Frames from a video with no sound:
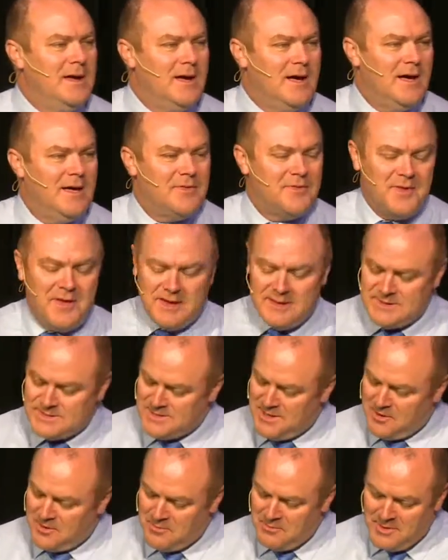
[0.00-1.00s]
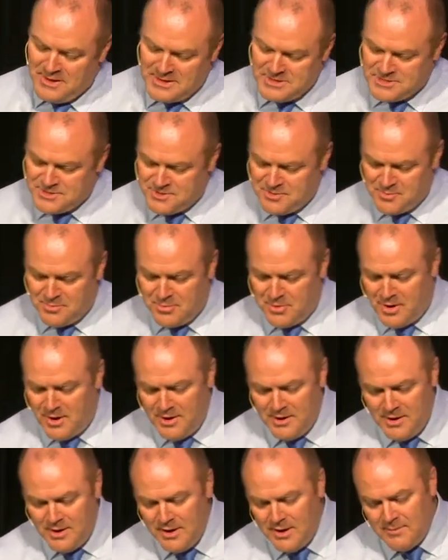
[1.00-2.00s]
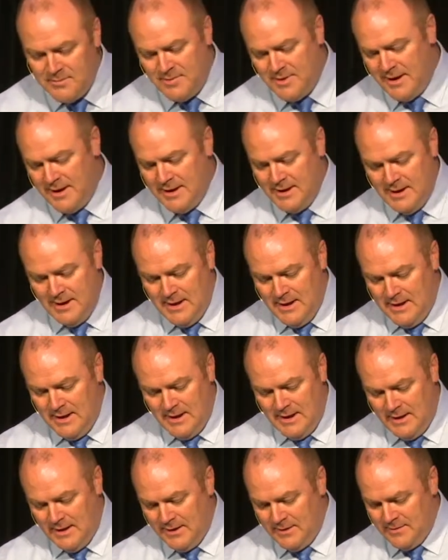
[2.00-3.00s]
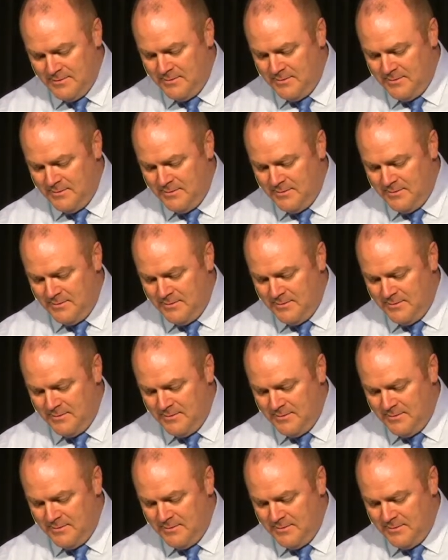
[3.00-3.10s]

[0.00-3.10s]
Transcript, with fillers: uh, things that are mentioned or brought up that uh,